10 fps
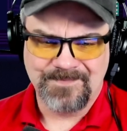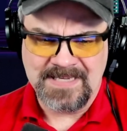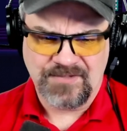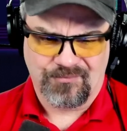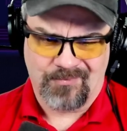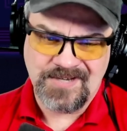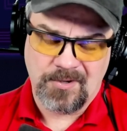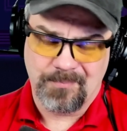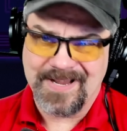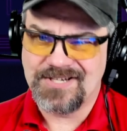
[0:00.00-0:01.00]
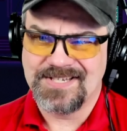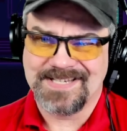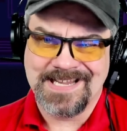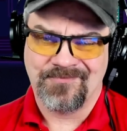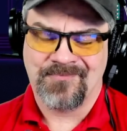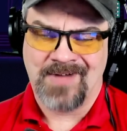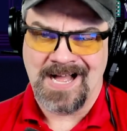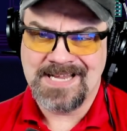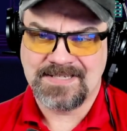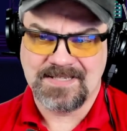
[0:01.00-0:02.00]
Is Razor Pages
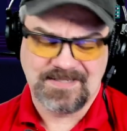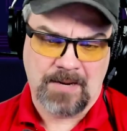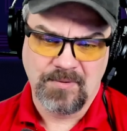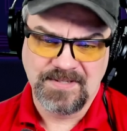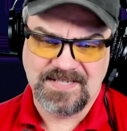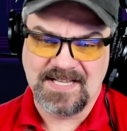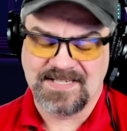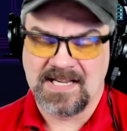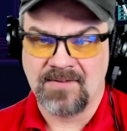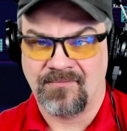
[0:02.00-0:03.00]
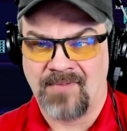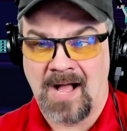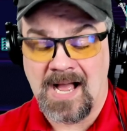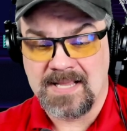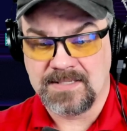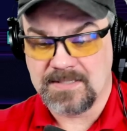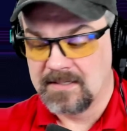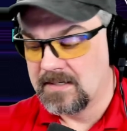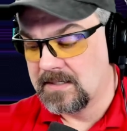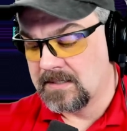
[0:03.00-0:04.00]
advised? It's I wouldn't say it's advised.
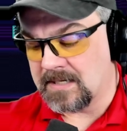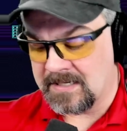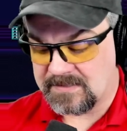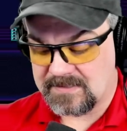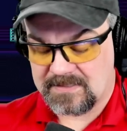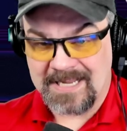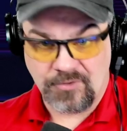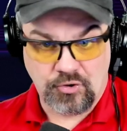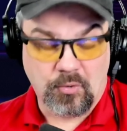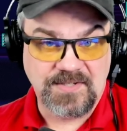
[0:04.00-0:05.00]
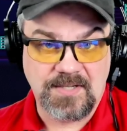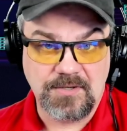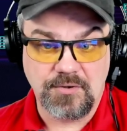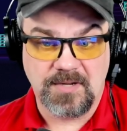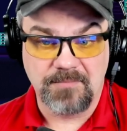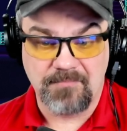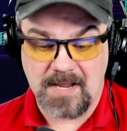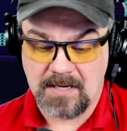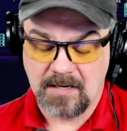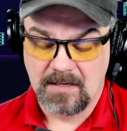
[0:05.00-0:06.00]
It's a choice that you can
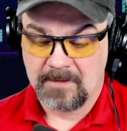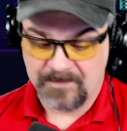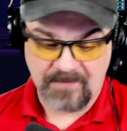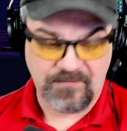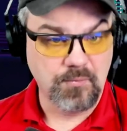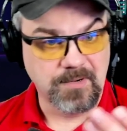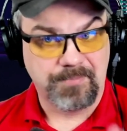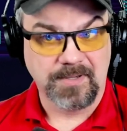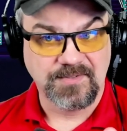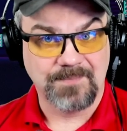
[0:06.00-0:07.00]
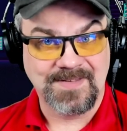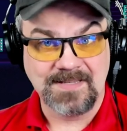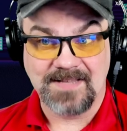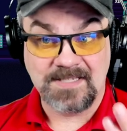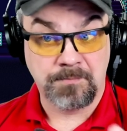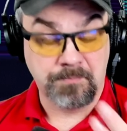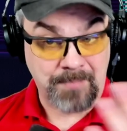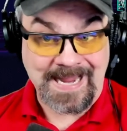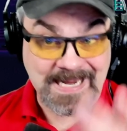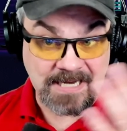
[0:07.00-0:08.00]
make if you want to build something that's
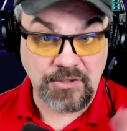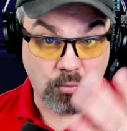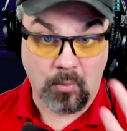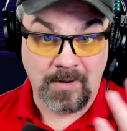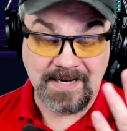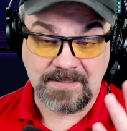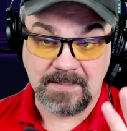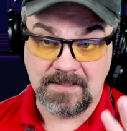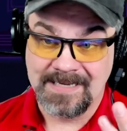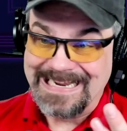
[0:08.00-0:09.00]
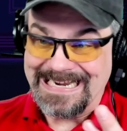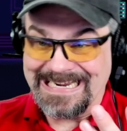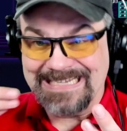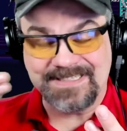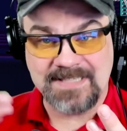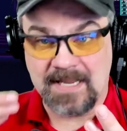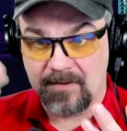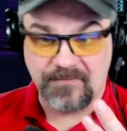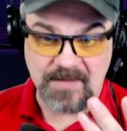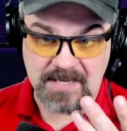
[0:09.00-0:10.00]
page oriented instead
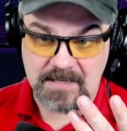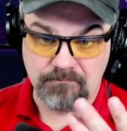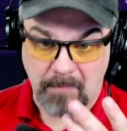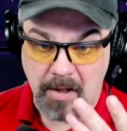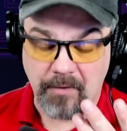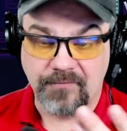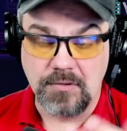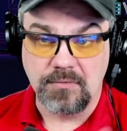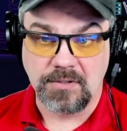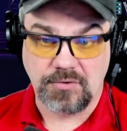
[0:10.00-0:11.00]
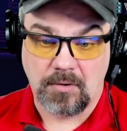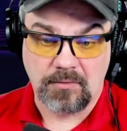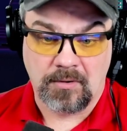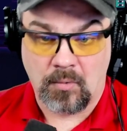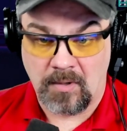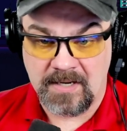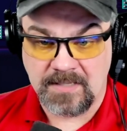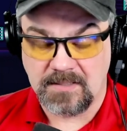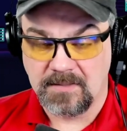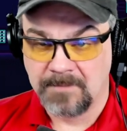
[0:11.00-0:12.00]
of the model view controller oriented.